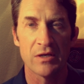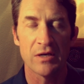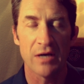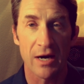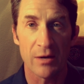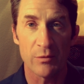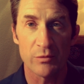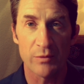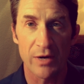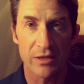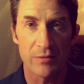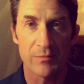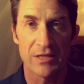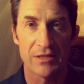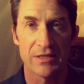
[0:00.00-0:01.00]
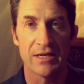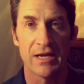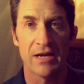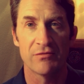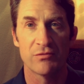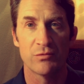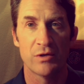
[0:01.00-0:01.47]
I would recommend that
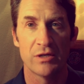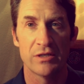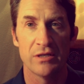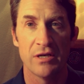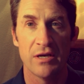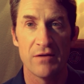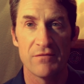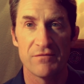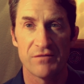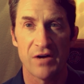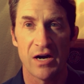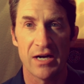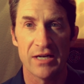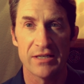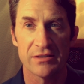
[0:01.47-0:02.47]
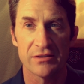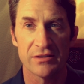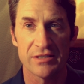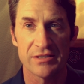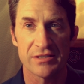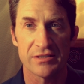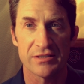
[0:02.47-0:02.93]
everyone find and
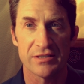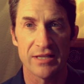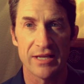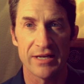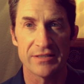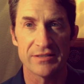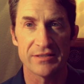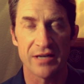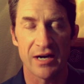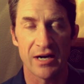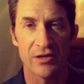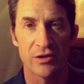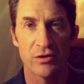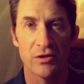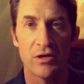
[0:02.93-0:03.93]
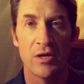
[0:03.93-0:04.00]
listen to that entire